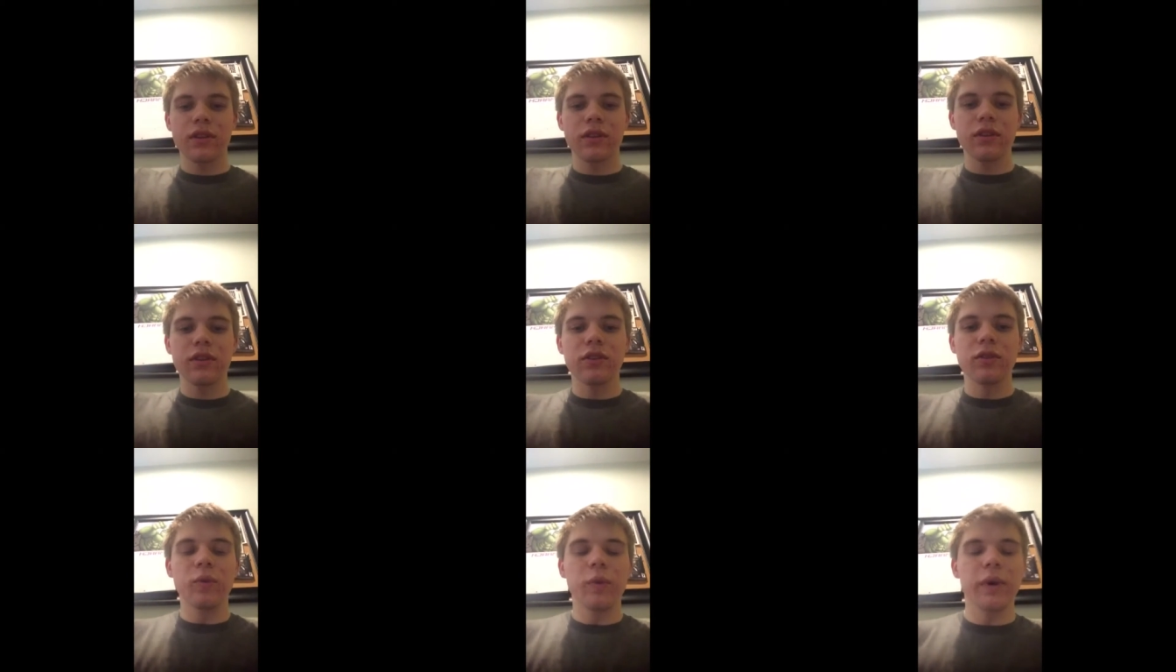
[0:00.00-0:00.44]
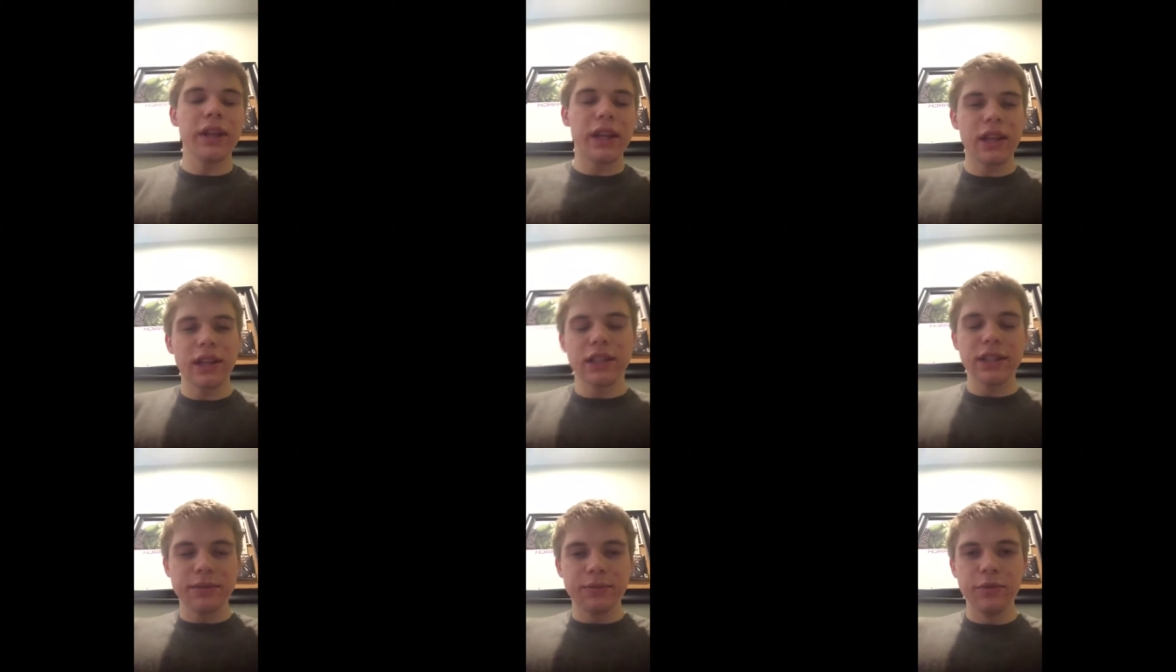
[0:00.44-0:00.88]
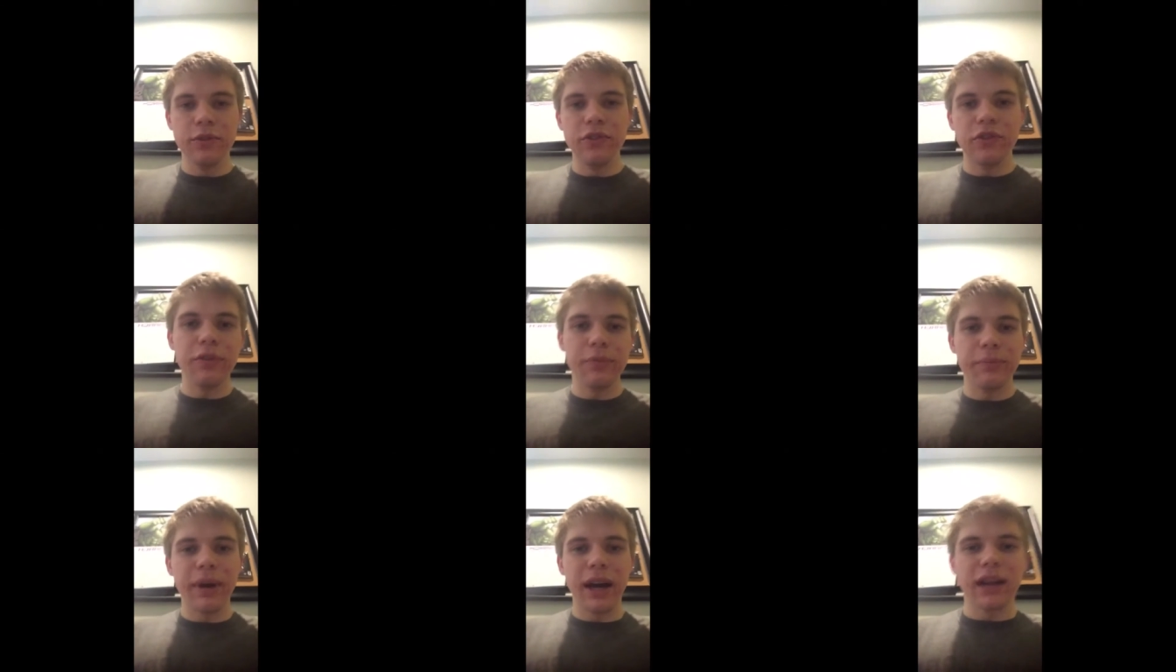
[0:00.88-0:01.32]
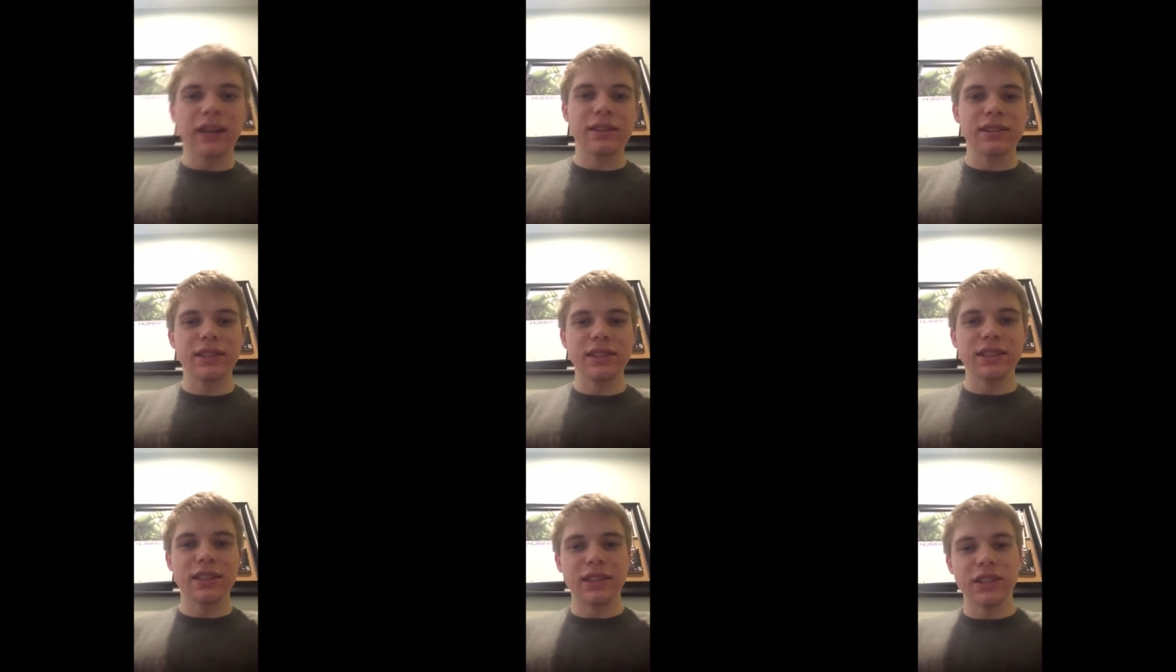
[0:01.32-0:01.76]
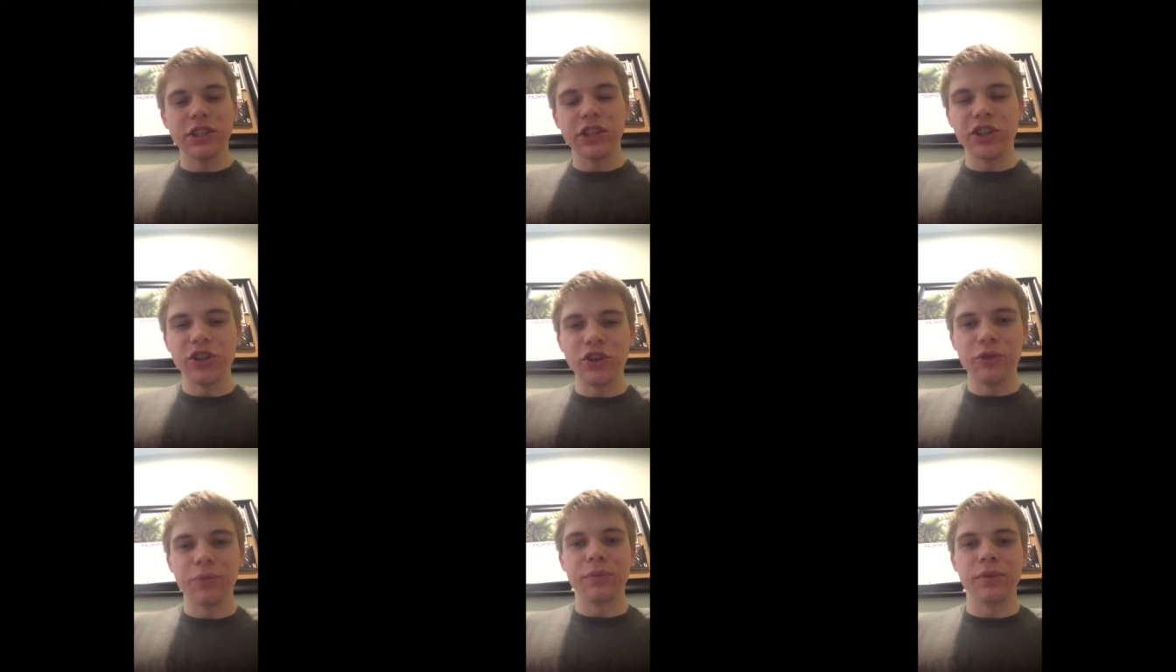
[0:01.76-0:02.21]
The way that this movie balances
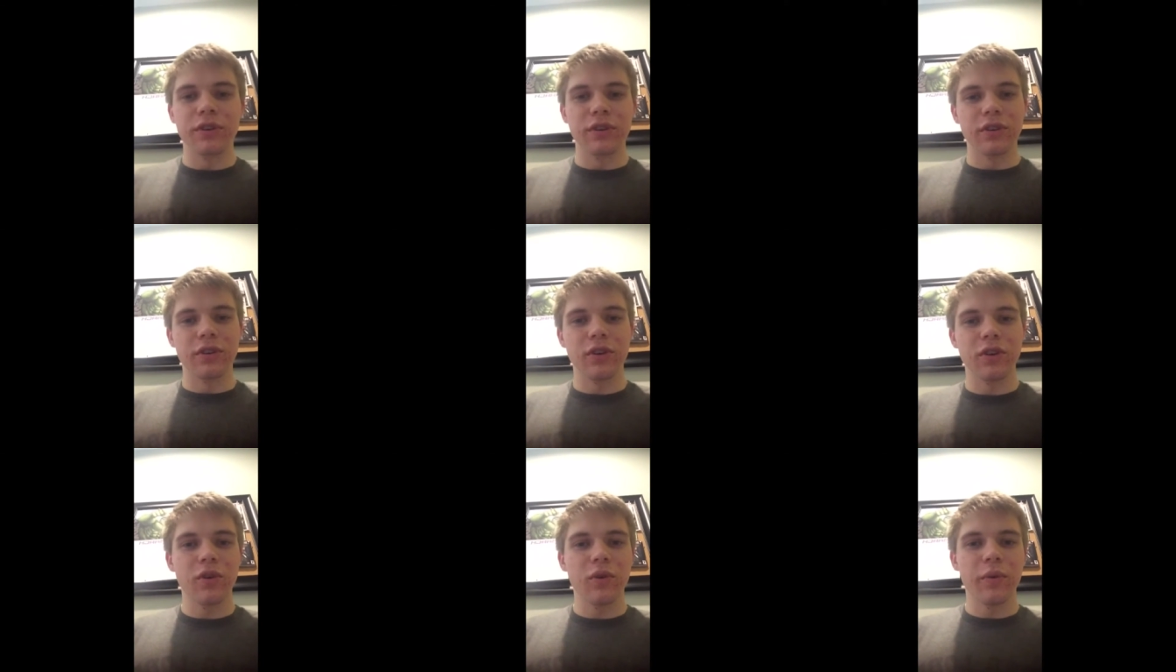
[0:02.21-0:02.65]
its humor